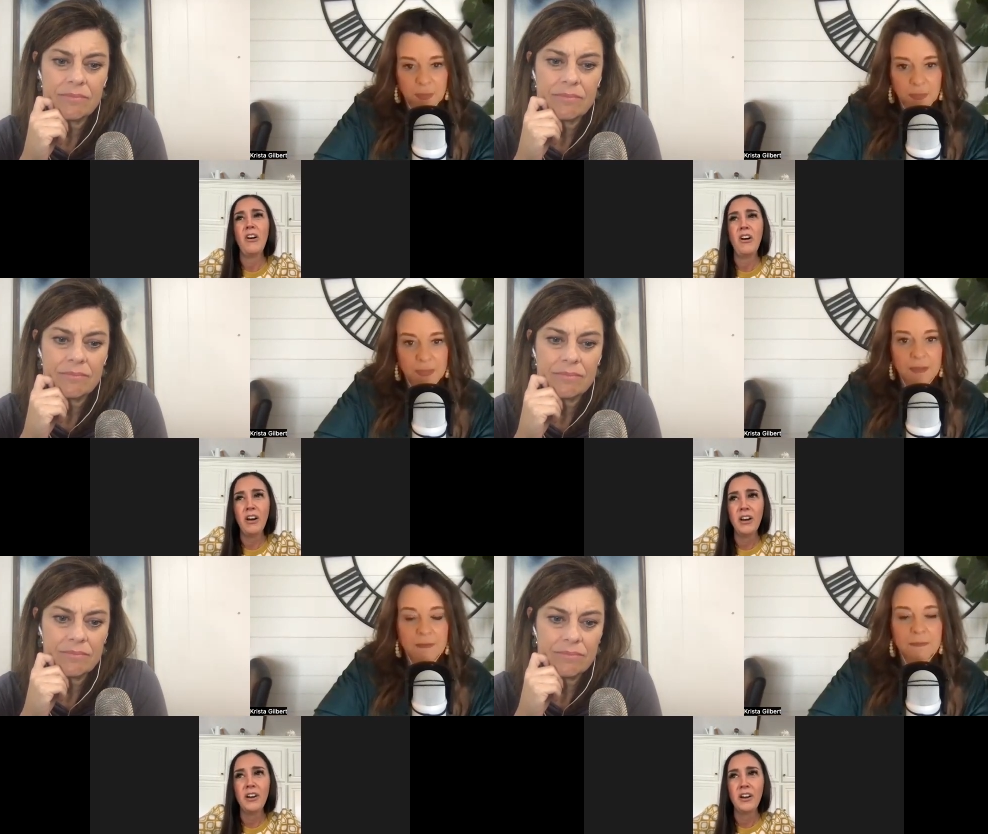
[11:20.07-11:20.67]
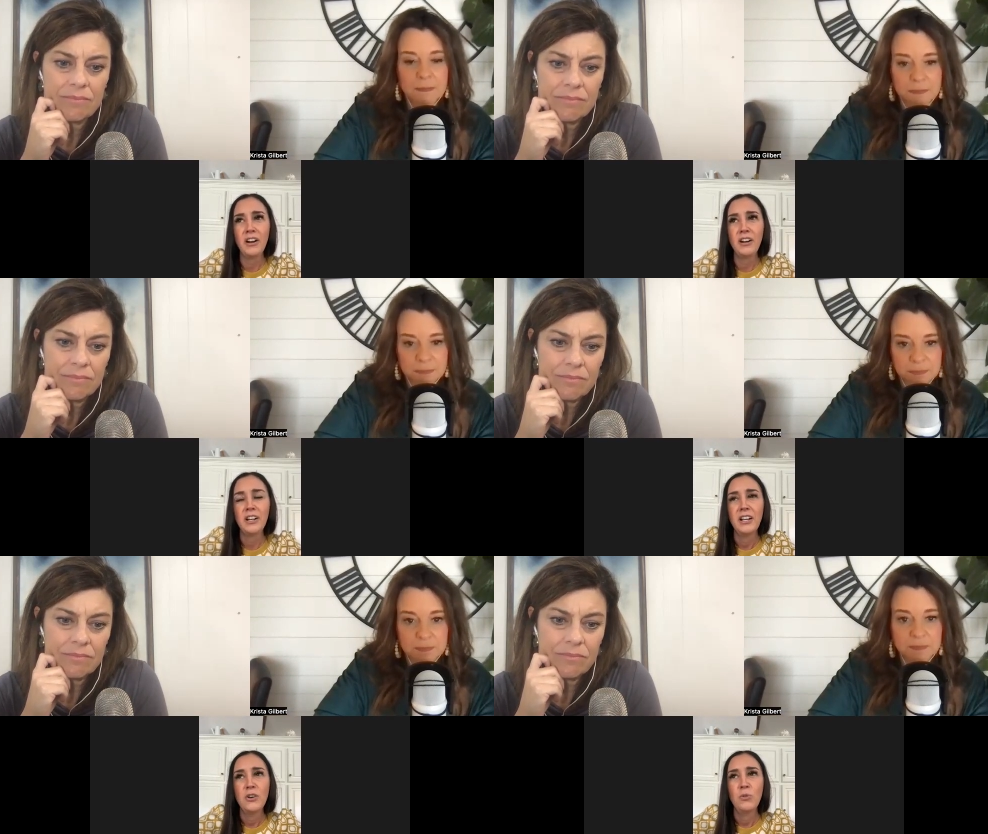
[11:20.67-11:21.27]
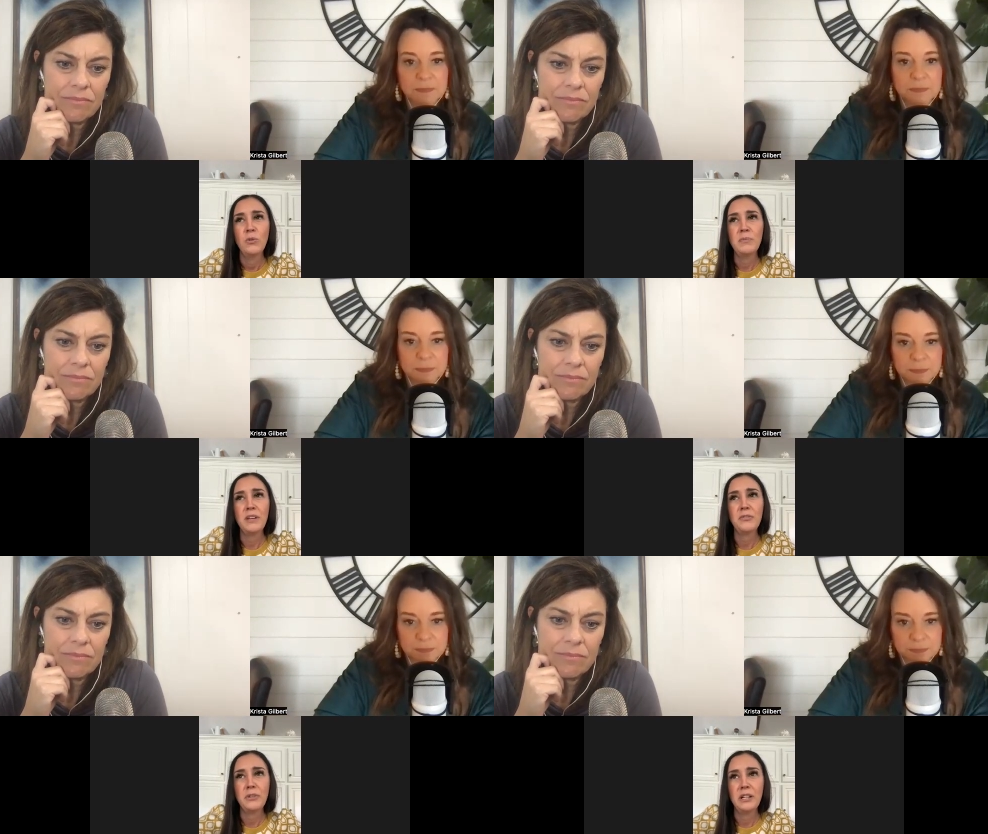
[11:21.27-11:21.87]
Speaker 1: honor when
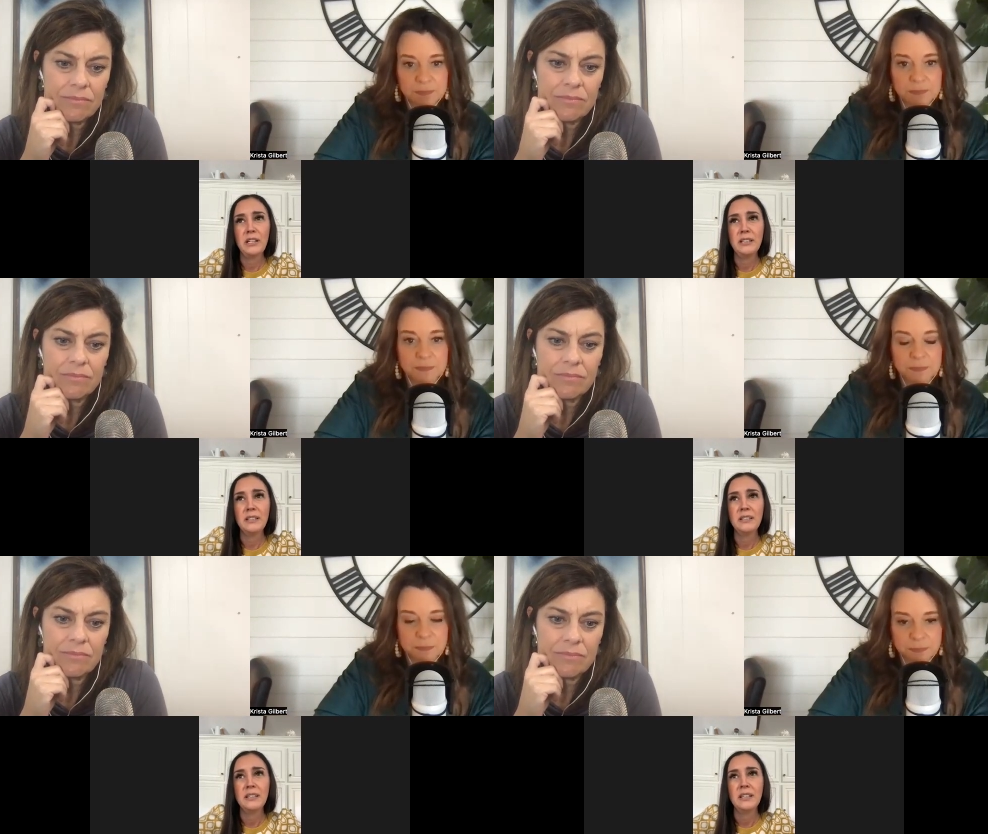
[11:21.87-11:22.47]
my friend